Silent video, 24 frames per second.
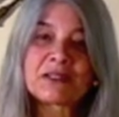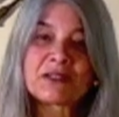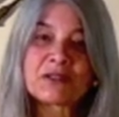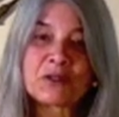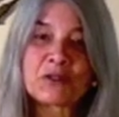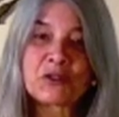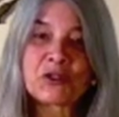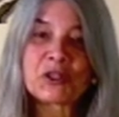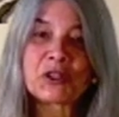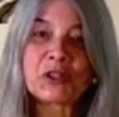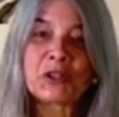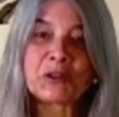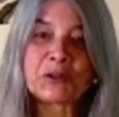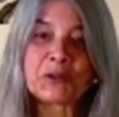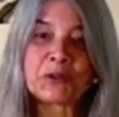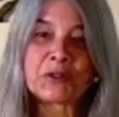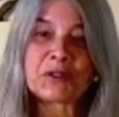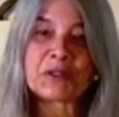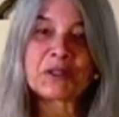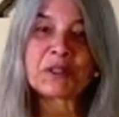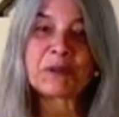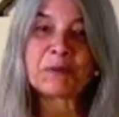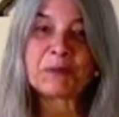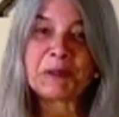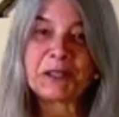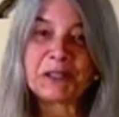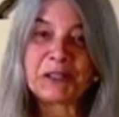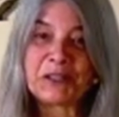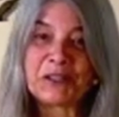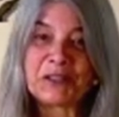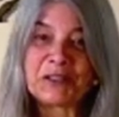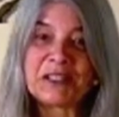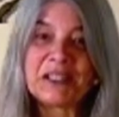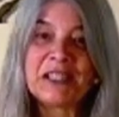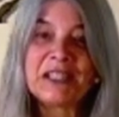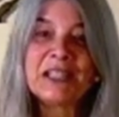surgical nurse
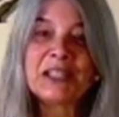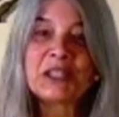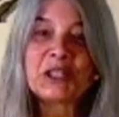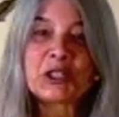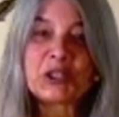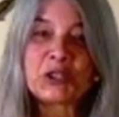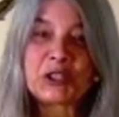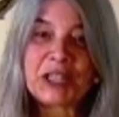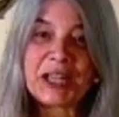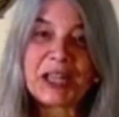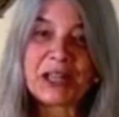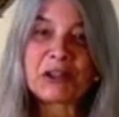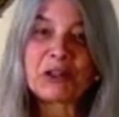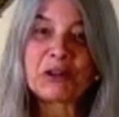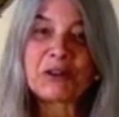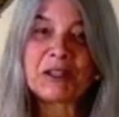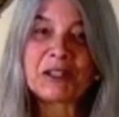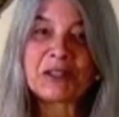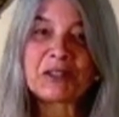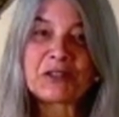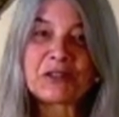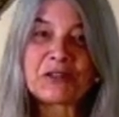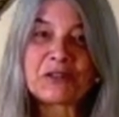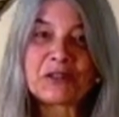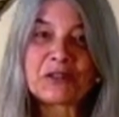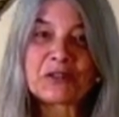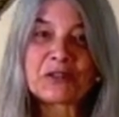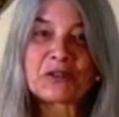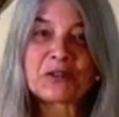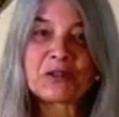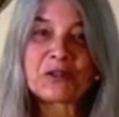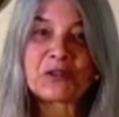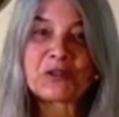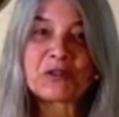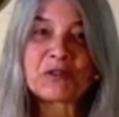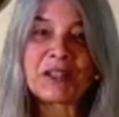appeared to take her into the
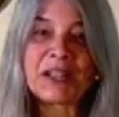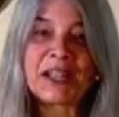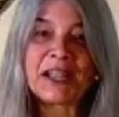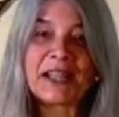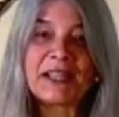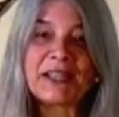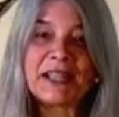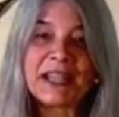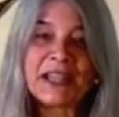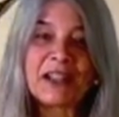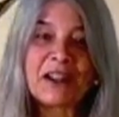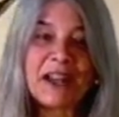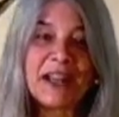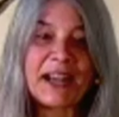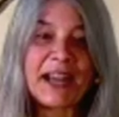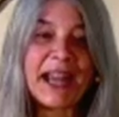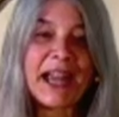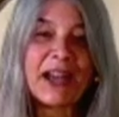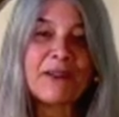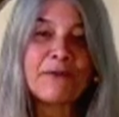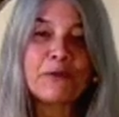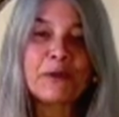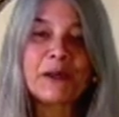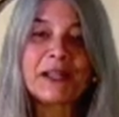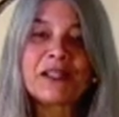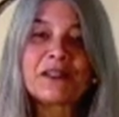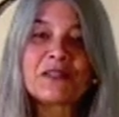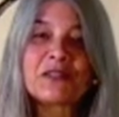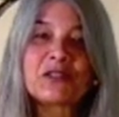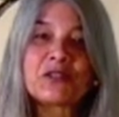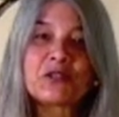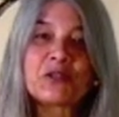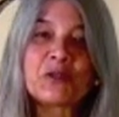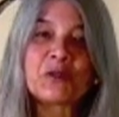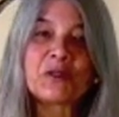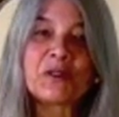surgery. And they got halfway to
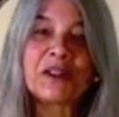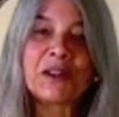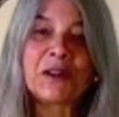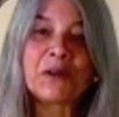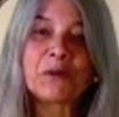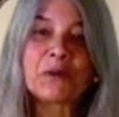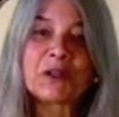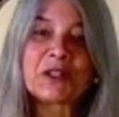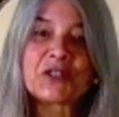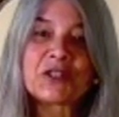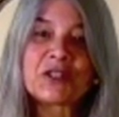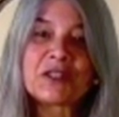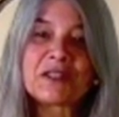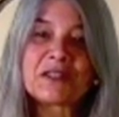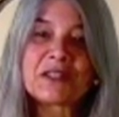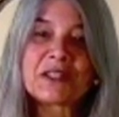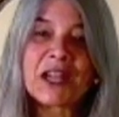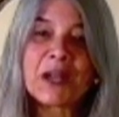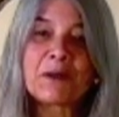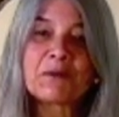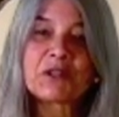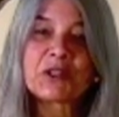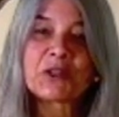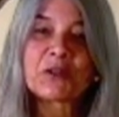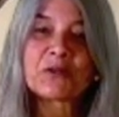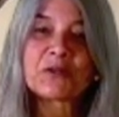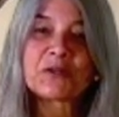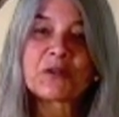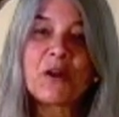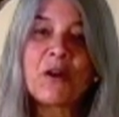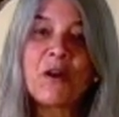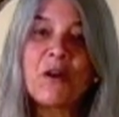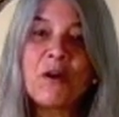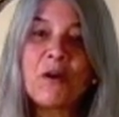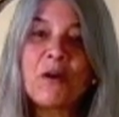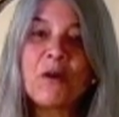the door when she stopped and she goes,
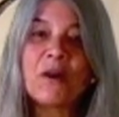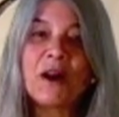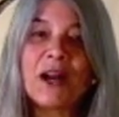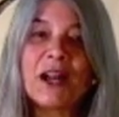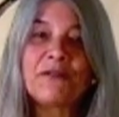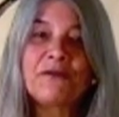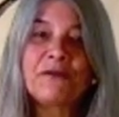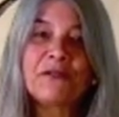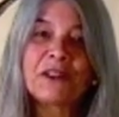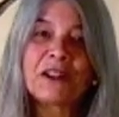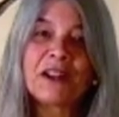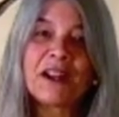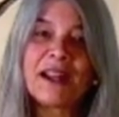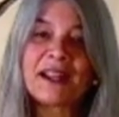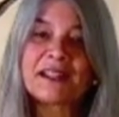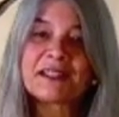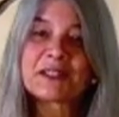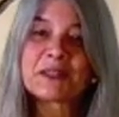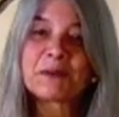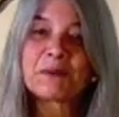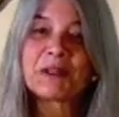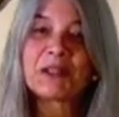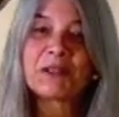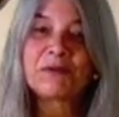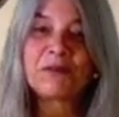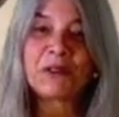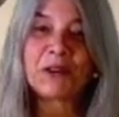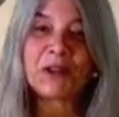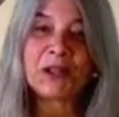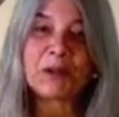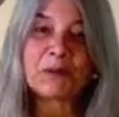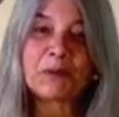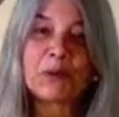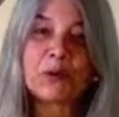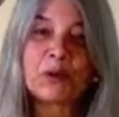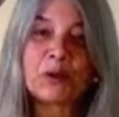oh, I forgot something
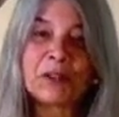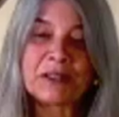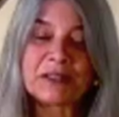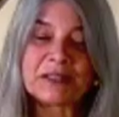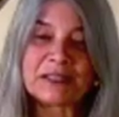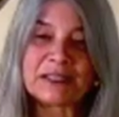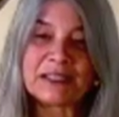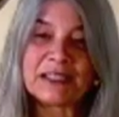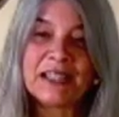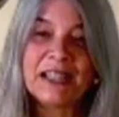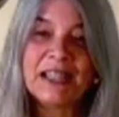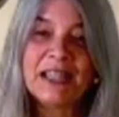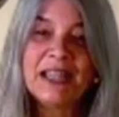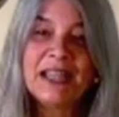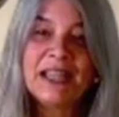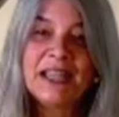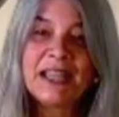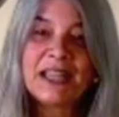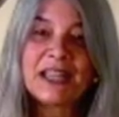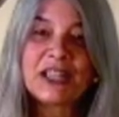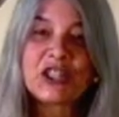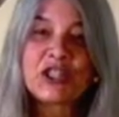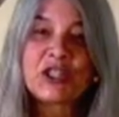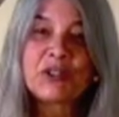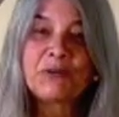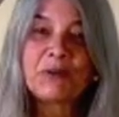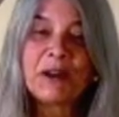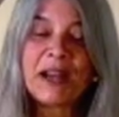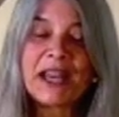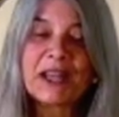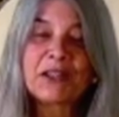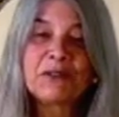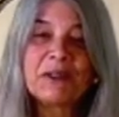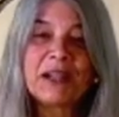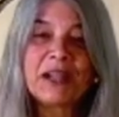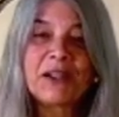very important. And she
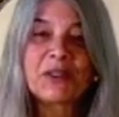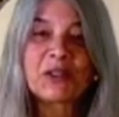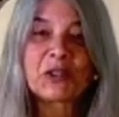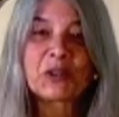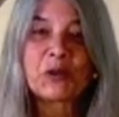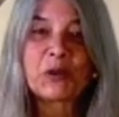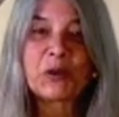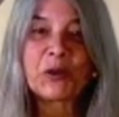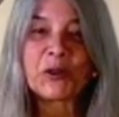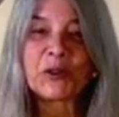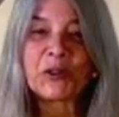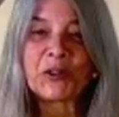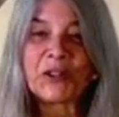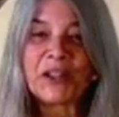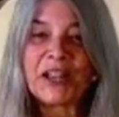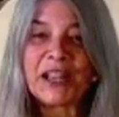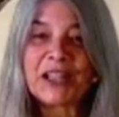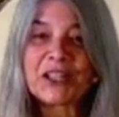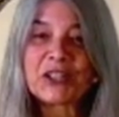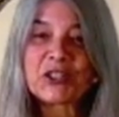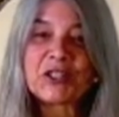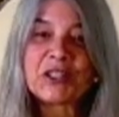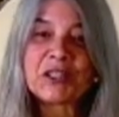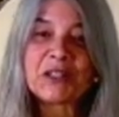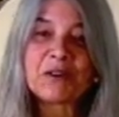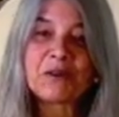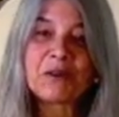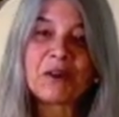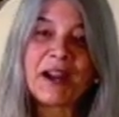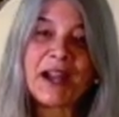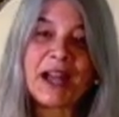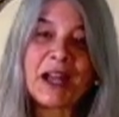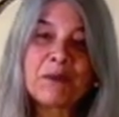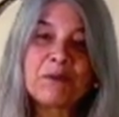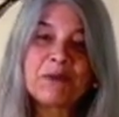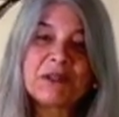ran around the corner and she
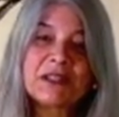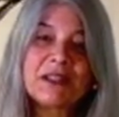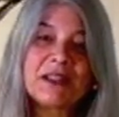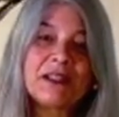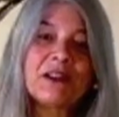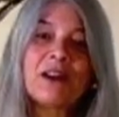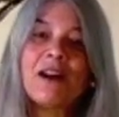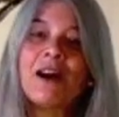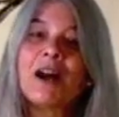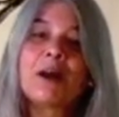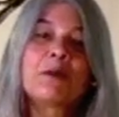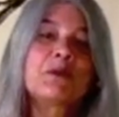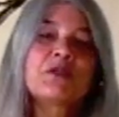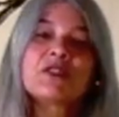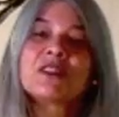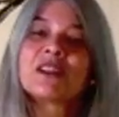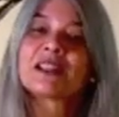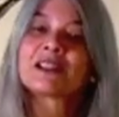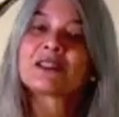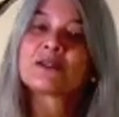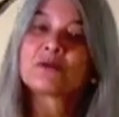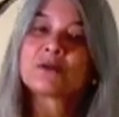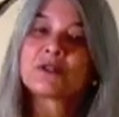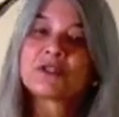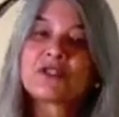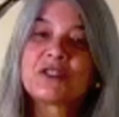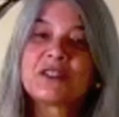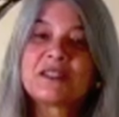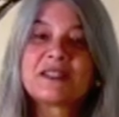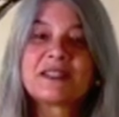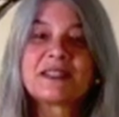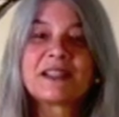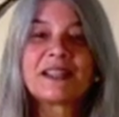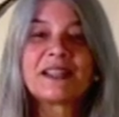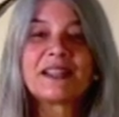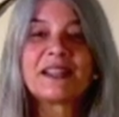grabbed an object, which she
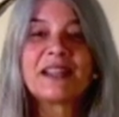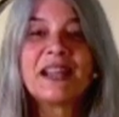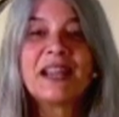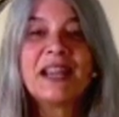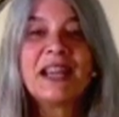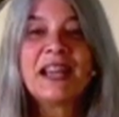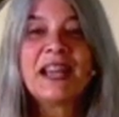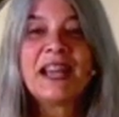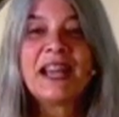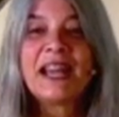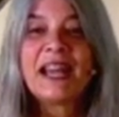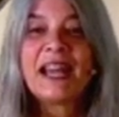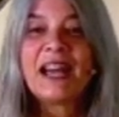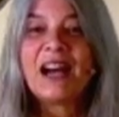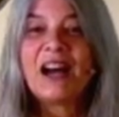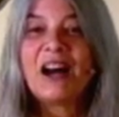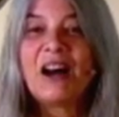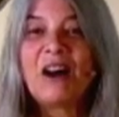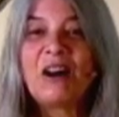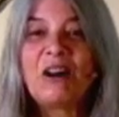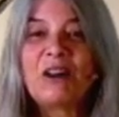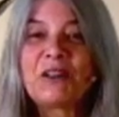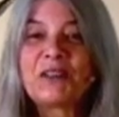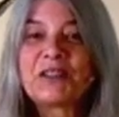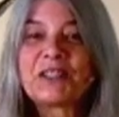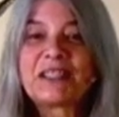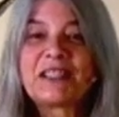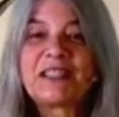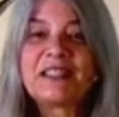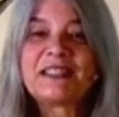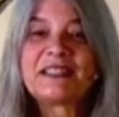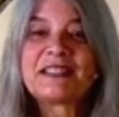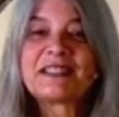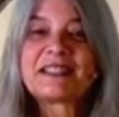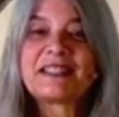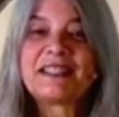said, all the
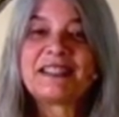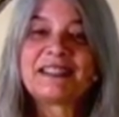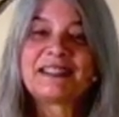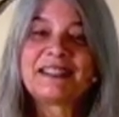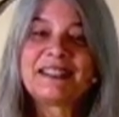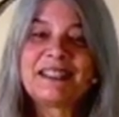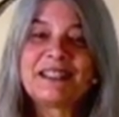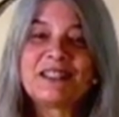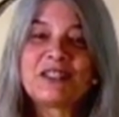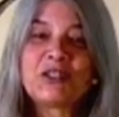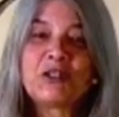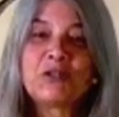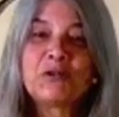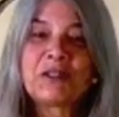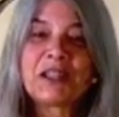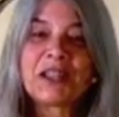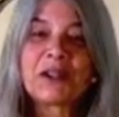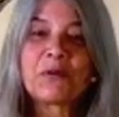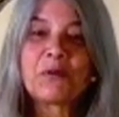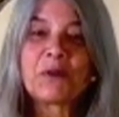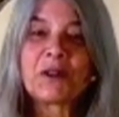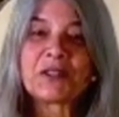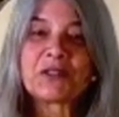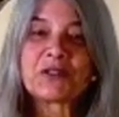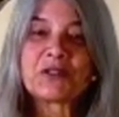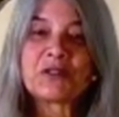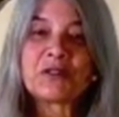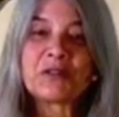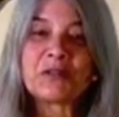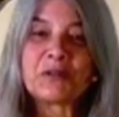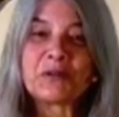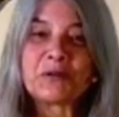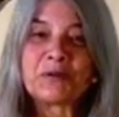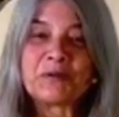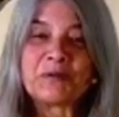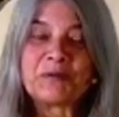kids get these, you get one
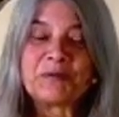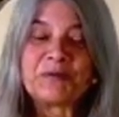too.